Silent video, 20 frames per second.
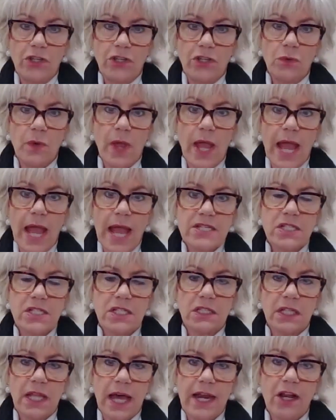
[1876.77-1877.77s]
You
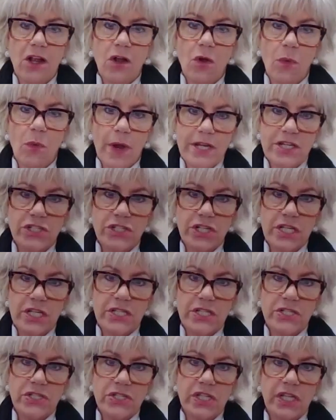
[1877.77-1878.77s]
ask a lot of
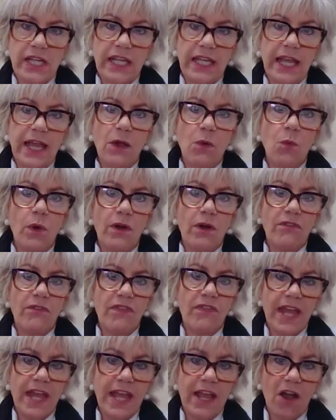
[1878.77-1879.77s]
questions to get
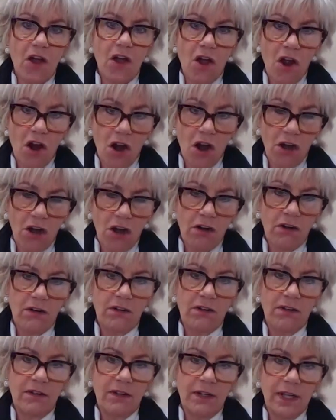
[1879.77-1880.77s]
where they are,
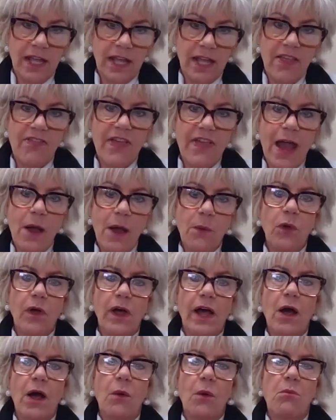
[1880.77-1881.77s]
and that will
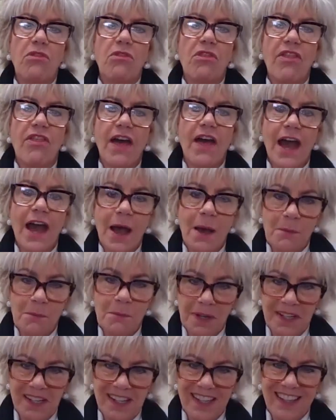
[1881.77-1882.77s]
help
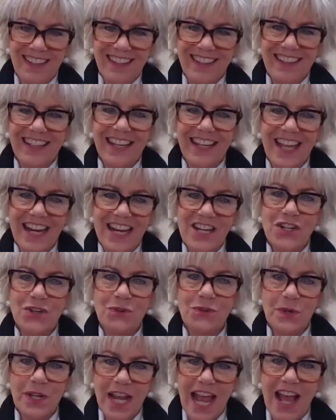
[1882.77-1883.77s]
them get
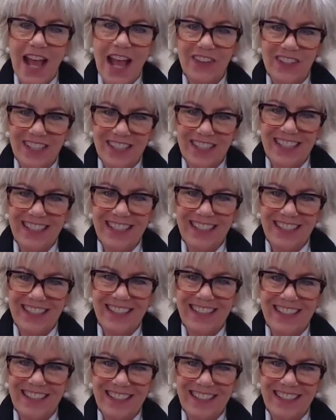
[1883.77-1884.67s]
into reality.